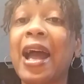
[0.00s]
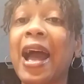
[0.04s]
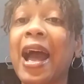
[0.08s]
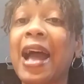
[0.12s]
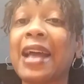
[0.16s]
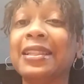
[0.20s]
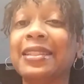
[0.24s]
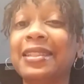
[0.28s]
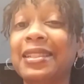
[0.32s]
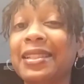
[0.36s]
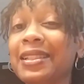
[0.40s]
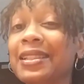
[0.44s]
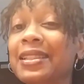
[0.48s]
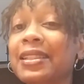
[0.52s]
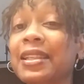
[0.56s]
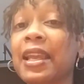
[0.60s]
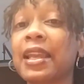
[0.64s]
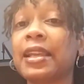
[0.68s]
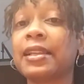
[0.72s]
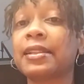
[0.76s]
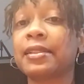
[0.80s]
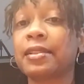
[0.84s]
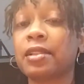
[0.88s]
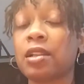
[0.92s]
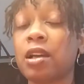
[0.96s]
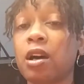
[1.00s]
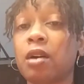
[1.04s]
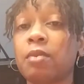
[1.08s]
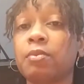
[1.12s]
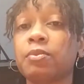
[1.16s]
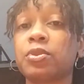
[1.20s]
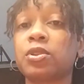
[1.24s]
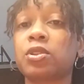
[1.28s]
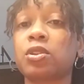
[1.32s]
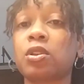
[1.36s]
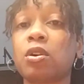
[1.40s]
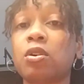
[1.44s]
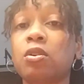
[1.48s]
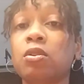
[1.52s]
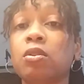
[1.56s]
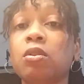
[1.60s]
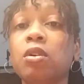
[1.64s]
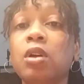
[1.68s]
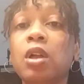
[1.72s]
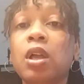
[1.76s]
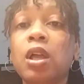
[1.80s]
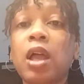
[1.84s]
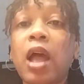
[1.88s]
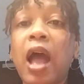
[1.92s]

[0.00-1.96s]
I did take some, so